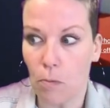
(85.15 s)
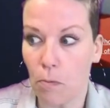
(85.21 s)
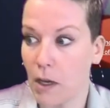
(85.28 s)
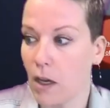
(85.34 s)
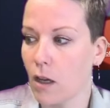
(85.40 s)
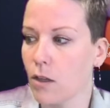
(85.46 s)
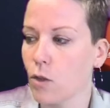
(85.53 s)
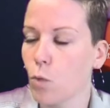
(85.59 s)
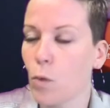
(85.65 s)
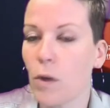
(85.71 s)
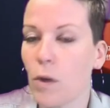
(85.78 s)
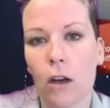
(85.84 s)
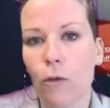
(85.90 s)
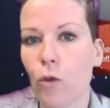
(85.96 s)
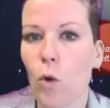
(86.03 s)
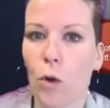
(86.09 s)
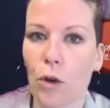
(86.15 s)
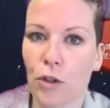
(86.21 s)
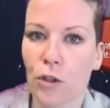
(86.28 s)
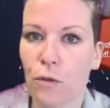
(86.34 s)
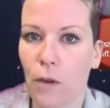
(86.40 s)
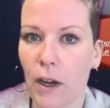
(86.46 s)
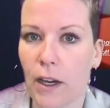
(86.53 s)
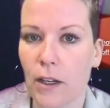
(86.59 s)
Because we can, of course,
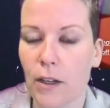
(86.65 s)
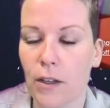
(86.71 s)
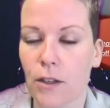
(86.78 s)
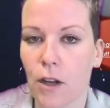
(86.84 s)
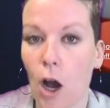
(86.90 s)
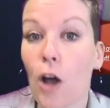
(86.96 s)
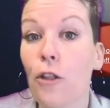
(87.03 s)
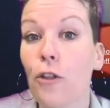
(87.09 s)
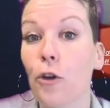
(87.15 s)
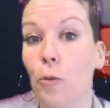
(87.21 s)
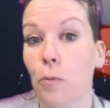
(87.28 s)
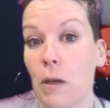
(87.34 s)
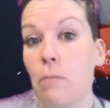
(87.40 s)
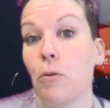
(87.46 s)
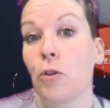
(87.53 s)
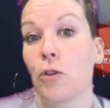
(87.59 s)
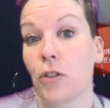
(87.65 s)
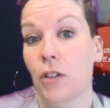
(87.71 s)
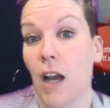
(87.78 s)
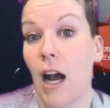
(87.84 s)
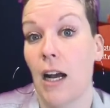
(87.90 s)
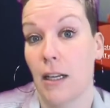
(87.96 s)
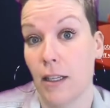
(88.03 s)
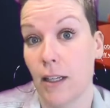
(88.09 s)
find other people's
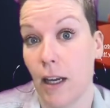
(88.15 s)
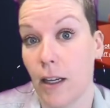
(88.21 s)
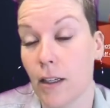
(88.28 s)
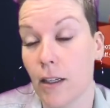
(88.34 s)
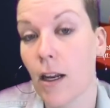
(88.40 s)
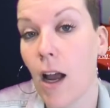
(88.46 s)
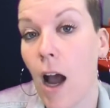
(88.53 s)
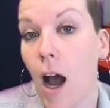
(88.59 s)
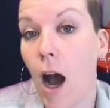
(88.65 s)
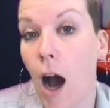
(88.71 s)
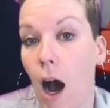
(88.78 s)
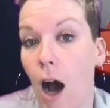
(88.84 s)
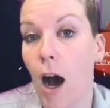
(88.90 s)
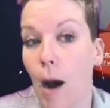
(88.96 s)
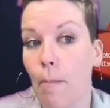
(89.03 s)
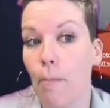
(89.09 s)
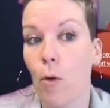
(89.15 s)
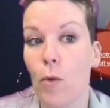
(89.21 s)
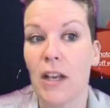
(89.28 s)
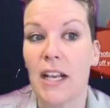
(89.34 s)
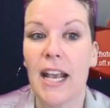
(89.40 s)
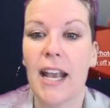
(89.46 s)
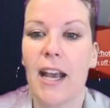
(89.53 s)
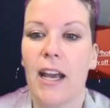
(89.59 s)
content, but we
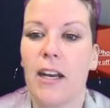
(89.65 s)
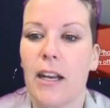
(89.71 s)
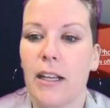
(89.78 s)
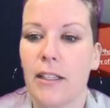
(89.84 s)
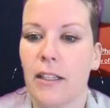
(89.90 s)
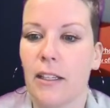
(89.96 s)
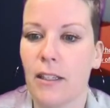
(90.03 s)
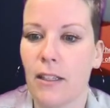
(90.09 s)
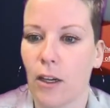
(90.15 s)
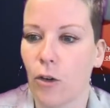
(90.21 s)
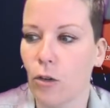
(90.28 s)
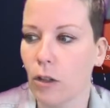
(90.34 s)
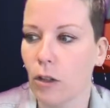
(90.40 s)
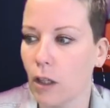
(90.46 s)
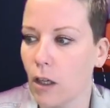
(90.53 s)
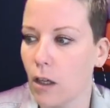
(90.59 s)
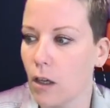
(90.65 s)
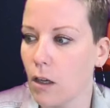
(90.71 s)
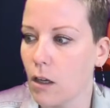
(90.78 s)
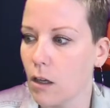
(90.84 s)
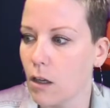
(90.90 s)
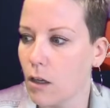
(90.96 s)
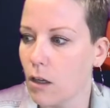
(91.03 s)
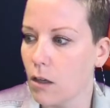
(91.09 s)
can't
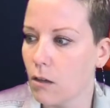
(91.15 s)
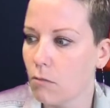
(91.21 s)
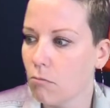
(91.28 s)
necessarily